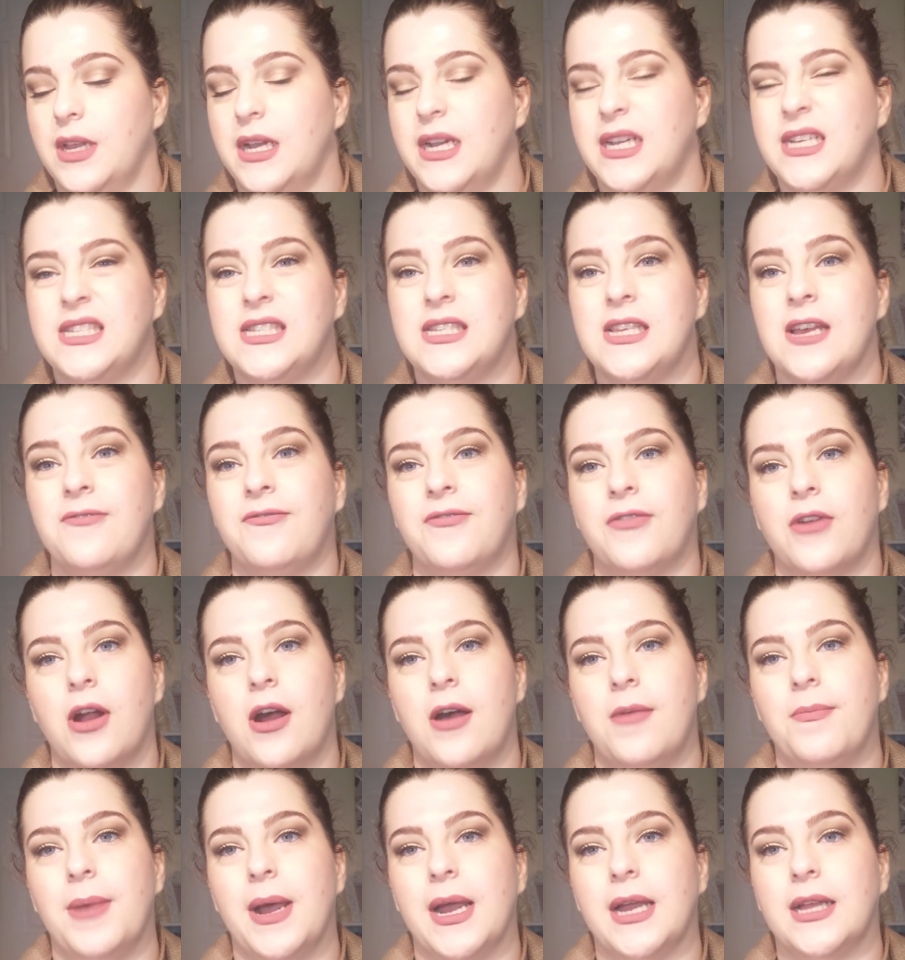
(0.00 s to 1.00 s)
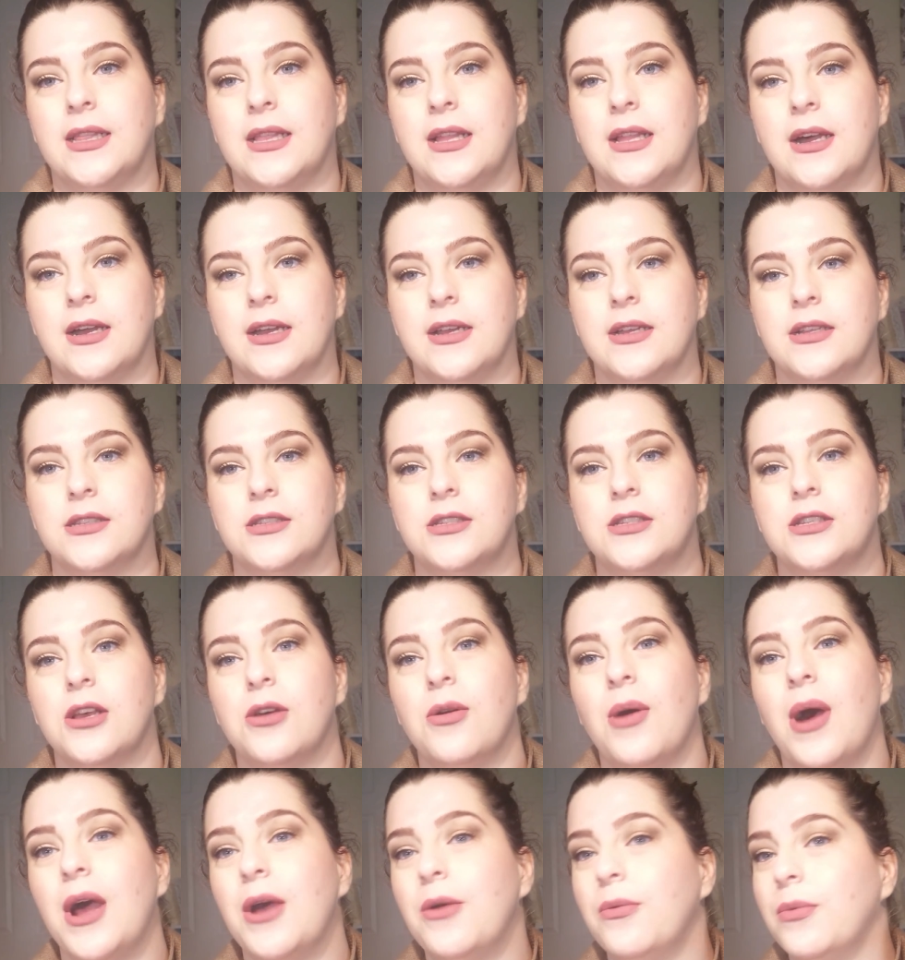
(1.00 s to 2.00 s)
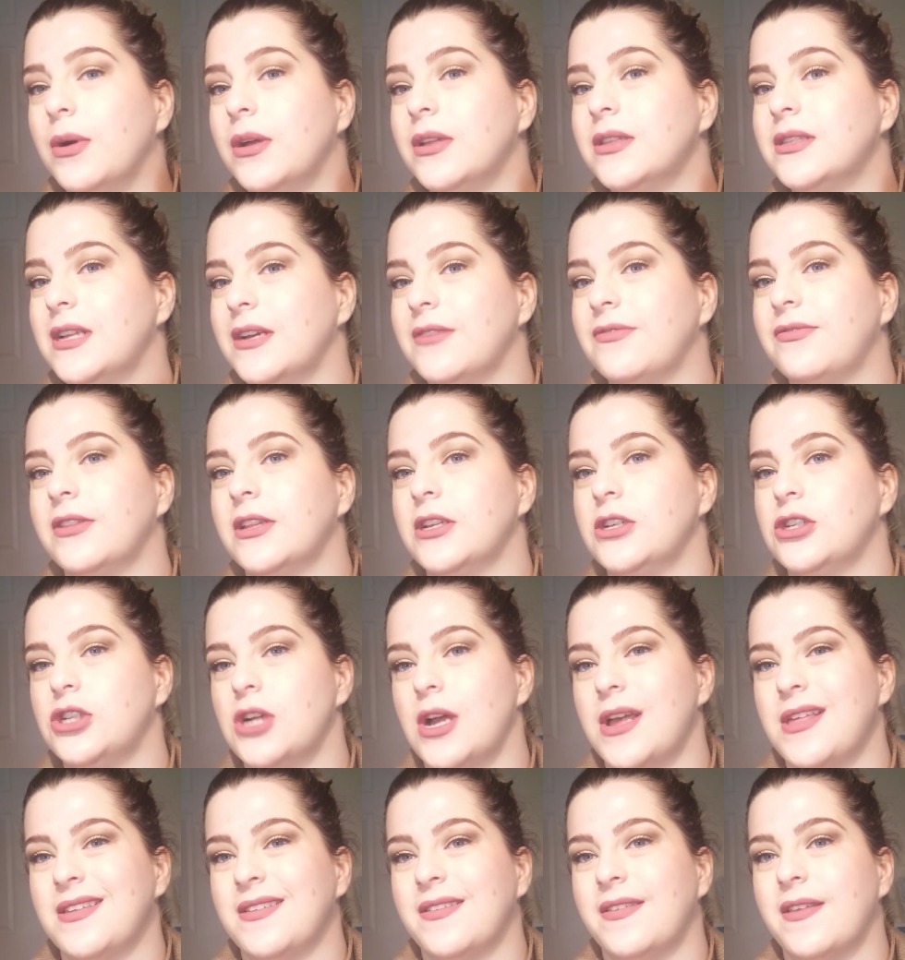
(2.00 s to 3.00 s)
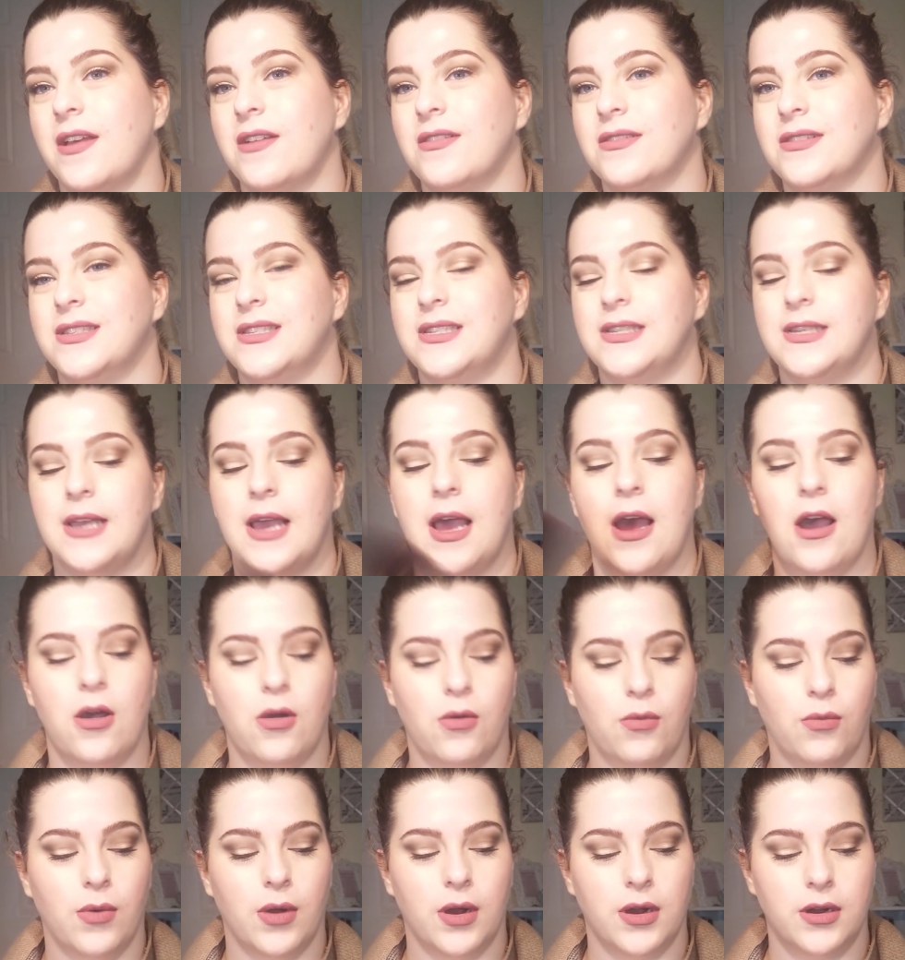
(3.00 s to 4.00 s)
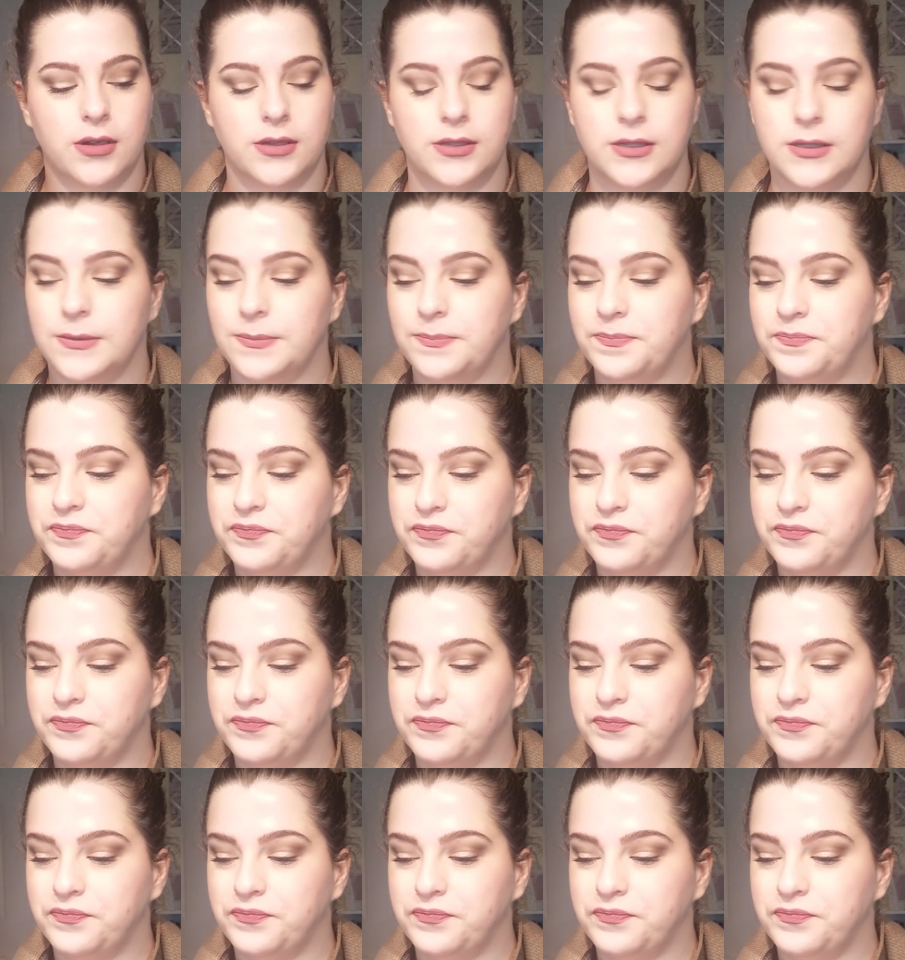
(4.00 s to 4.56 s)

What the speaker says: except for on my clients. So I will definitely try this out and see how it works.